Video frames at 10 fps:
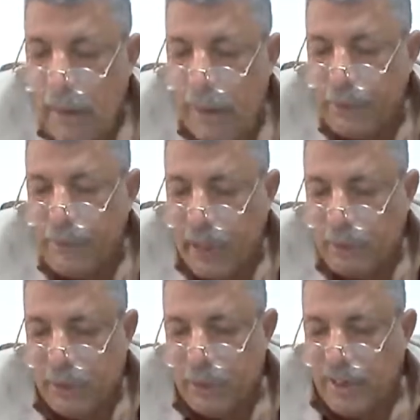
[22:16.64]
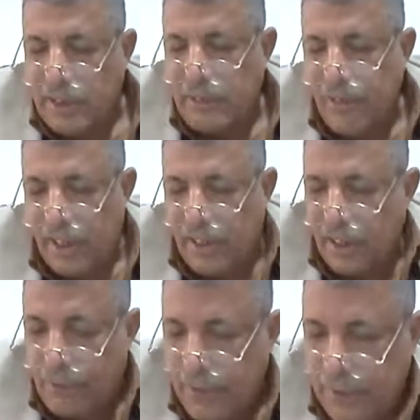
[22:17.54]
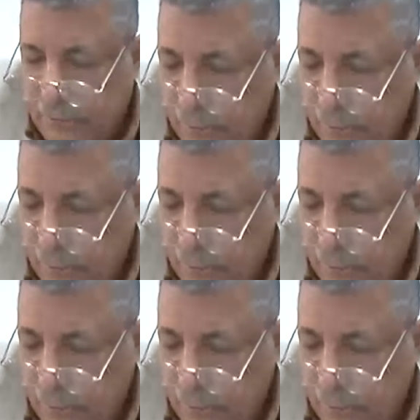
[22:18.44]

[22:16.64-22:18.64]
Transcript: And this has been studied very carefully